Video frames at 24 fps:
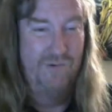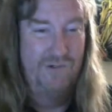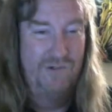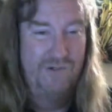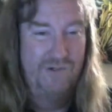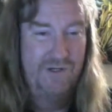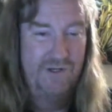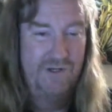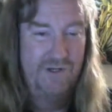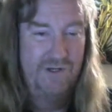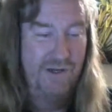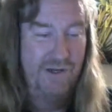
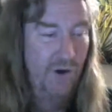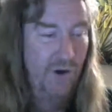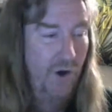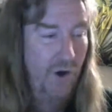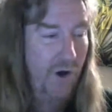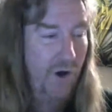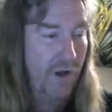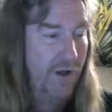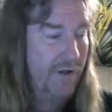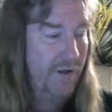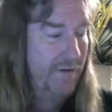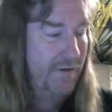at
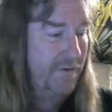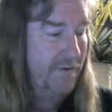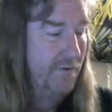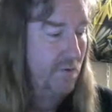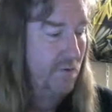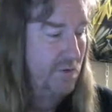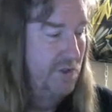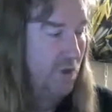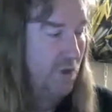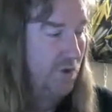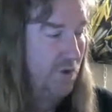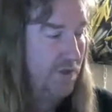all.
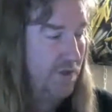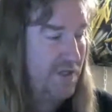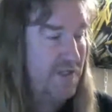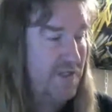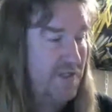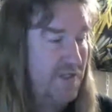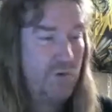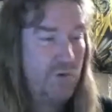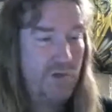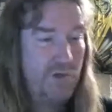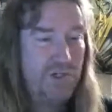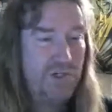So this is
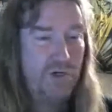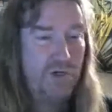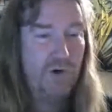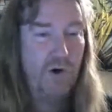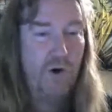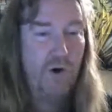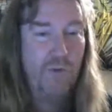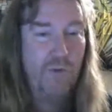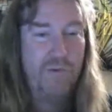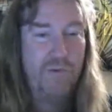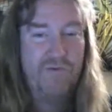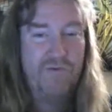what you're
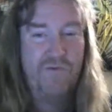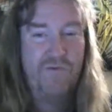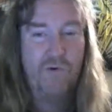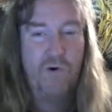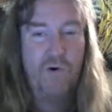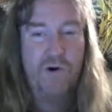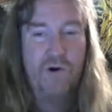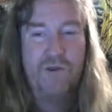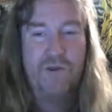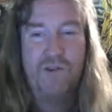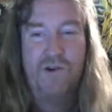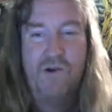hoping for.
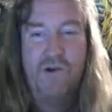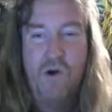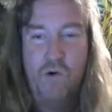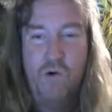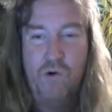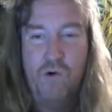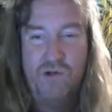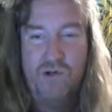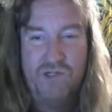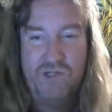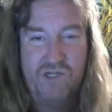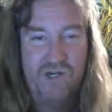No one's
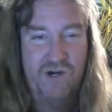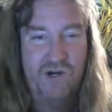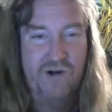here.